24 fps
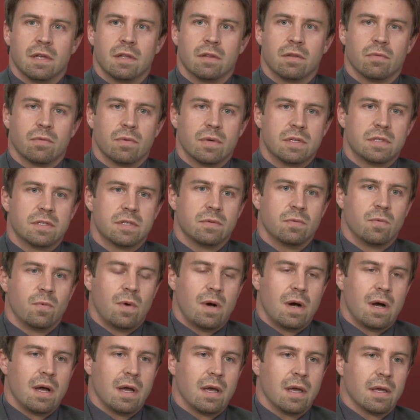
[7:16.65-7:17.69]
And the reason
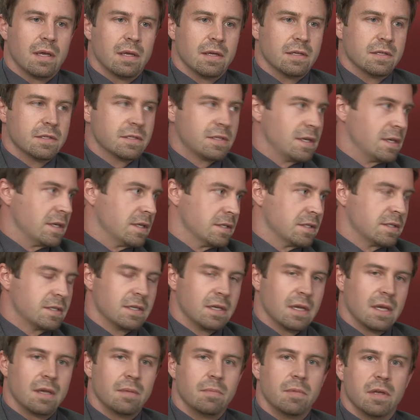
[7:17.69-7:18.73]
why is, as
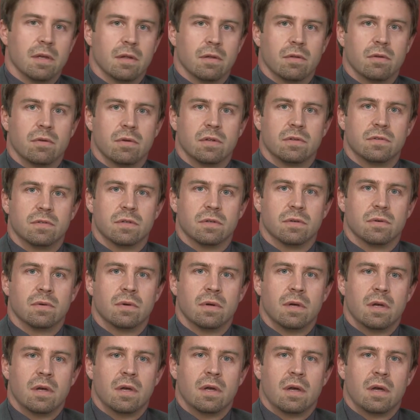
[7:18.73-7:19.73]
Amy alluded to,